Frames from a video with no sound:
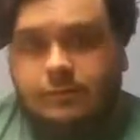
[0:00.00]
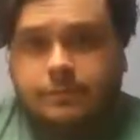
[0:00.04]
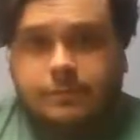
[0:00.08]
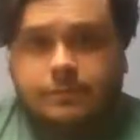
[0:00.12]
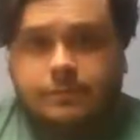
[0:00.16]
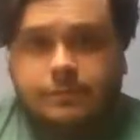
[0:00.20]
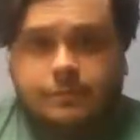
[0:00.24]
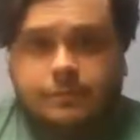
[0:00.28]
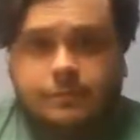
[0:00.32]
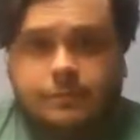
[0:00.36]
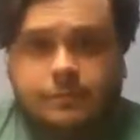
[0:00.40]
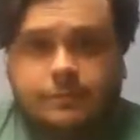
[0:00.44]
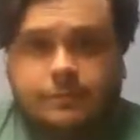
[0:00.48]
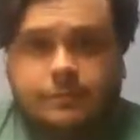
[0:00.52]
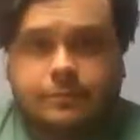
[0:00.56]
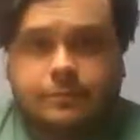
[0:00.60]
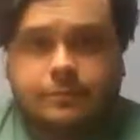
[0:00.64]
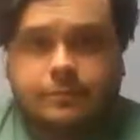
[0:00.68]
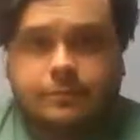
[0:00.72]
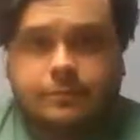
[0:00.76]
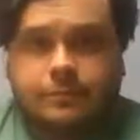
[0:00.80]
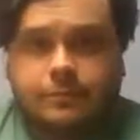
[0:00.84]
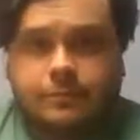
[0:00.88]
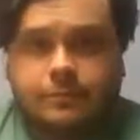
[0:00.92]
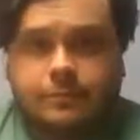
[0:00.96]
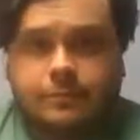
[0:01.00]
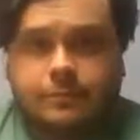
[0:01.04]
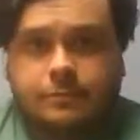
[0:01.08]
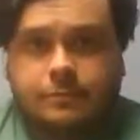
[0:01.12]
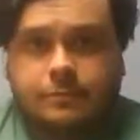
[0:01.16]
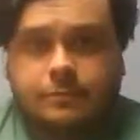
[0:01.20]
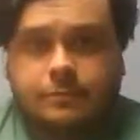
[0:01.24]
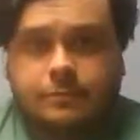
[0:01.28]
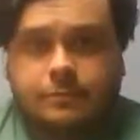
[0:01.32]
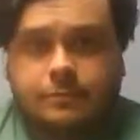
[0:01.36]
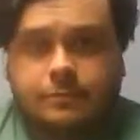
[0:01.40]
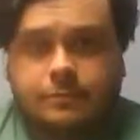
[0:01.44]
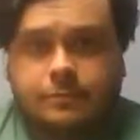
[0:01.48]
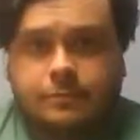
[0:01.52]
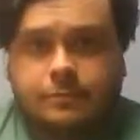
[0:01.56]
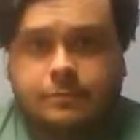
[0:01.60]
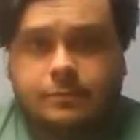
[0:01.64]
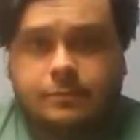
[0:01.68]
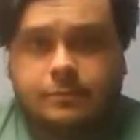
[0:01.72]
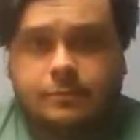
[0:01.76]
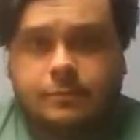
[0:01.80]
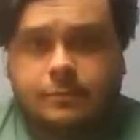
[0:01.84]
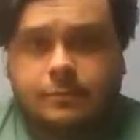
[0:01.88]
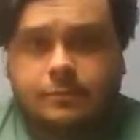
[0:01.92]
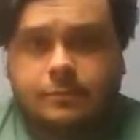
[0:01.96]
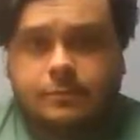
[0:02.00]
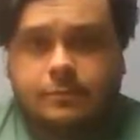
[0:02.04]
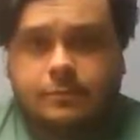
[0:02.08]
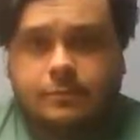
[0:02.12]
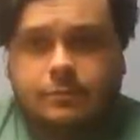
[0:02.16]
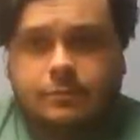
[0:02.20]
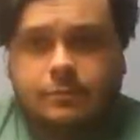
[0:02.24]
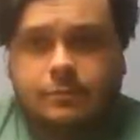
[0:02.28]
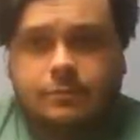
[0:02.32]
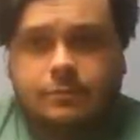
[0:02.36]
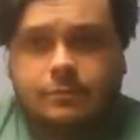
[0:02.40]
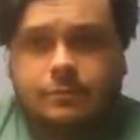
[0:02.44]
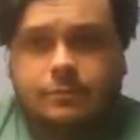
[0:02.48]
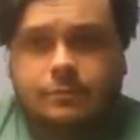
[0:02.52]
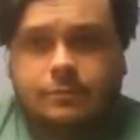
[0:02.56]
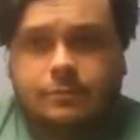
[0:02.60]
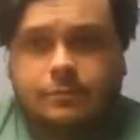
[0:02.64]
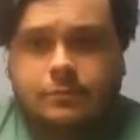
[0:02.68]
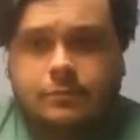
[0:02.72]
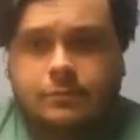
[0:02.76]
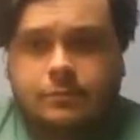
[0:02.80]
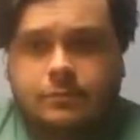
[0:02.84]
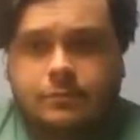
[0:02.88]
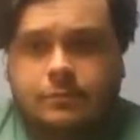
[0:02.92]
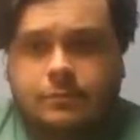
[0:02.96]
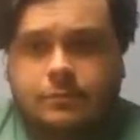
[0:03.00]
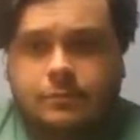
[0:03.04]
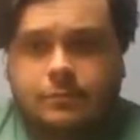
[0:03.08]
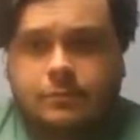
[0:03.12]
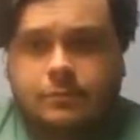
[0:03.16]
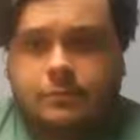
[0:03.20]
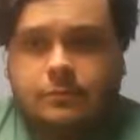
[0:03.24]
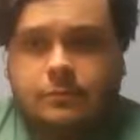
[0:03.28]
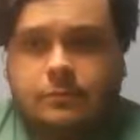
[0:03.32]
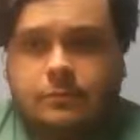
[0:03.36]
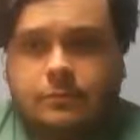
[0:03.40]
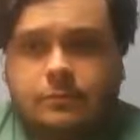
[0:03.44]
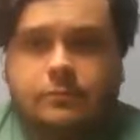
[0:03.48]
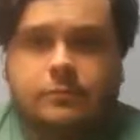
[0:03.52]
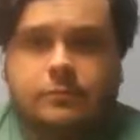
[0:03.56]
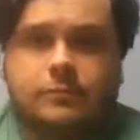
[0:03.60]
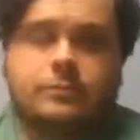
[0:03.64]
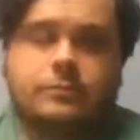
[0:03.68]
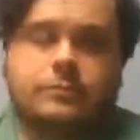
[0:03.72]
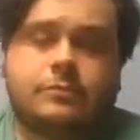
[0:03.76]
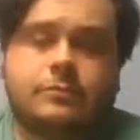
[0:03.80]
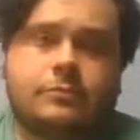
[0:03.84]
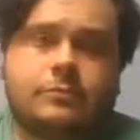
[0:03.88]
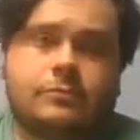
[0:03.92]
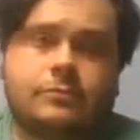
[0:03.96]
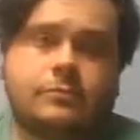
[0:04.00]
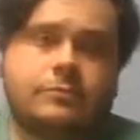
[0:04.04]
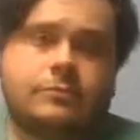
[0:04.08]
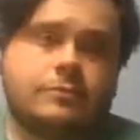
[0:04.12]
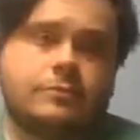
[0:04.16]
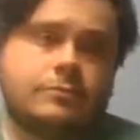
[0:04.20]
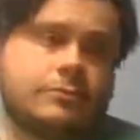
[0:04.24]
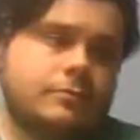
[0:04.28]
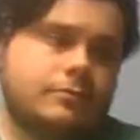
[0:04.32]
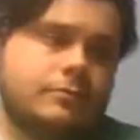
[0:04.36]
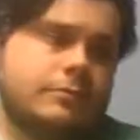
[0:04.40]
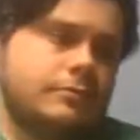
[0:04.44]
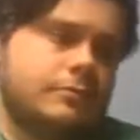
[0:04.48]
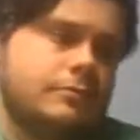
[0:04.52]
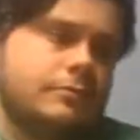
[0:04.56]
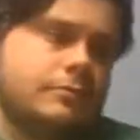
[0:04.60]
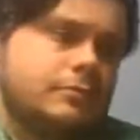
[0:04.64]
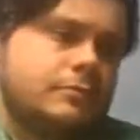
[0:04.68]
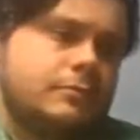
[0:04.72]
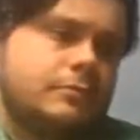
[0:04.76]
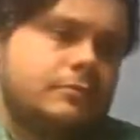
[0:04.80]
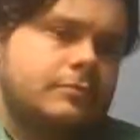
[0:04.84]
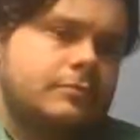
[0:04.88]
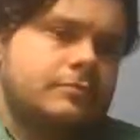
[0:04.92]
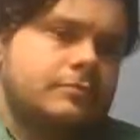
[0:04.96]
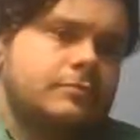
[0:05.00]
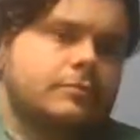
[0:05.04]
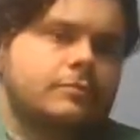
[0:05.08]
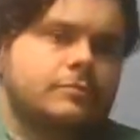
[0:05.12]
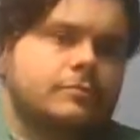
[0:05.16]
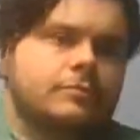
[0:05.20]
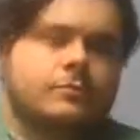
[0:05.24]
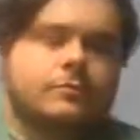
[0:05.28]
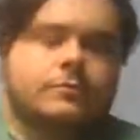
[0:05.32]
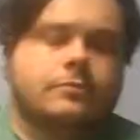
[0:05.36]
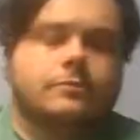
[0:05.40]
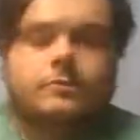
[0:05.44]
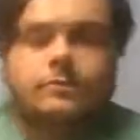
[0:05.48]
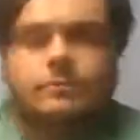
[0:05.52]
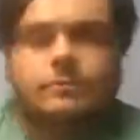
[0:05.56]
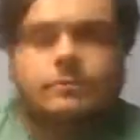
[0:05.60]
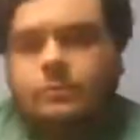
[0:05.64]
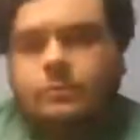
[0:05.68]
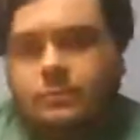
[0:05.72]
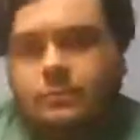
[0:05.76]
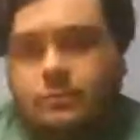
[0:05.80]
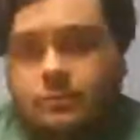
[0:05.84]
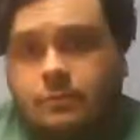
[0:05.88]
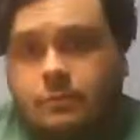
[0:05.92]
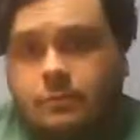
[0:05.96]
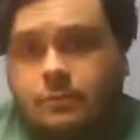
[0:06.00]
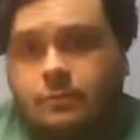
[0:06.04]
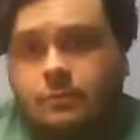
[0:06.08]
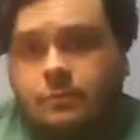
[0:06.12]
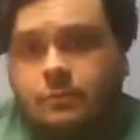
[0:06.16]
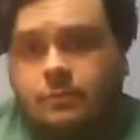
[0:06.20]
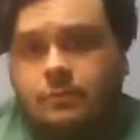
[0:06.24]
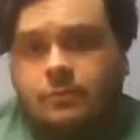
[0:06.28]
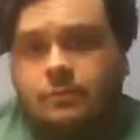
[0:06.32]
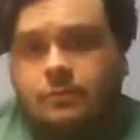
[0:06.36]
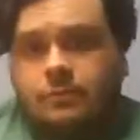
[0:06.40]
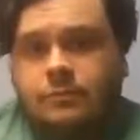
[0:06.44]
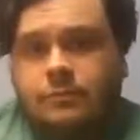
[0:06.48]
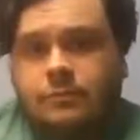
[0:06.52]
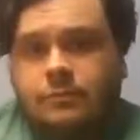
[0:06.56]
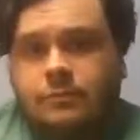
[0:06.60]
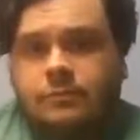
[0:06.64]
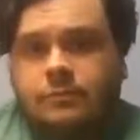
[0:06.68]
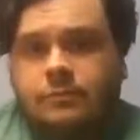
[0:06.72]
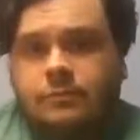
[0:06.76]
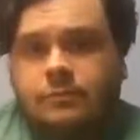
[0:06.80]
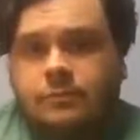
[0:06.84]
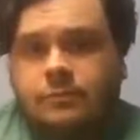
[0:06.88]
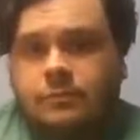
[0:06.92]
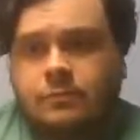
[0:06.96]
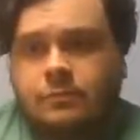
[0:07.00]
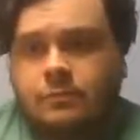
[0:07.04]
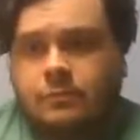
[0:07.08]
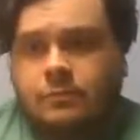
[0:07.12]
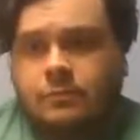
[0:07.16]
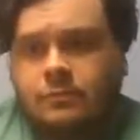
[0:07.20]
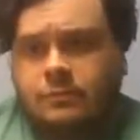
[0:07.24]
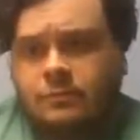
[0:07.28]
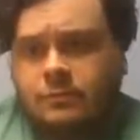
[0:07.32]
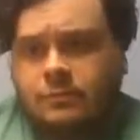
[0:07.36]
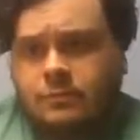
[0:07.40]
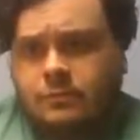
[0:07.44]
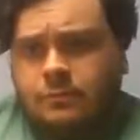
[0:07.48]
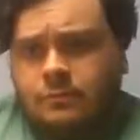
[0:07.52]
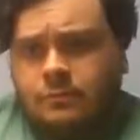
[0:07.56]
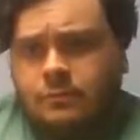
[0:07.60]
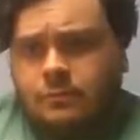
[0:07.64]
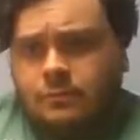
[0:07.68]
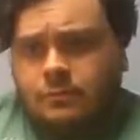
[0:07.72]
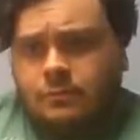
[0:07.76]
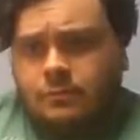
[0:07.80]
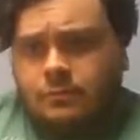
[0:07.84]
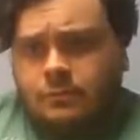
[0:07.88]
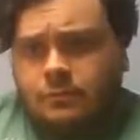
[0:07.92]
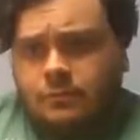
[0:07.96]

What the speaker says: (not speaking)